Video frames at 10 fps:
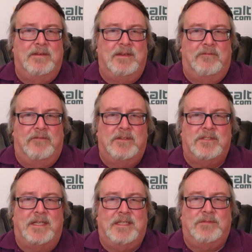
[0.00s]
It feels
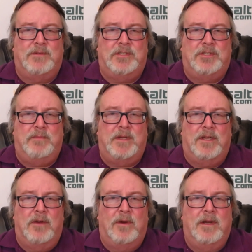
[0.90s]
like this one should be
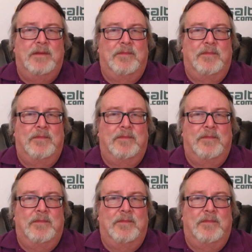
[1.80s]
lower.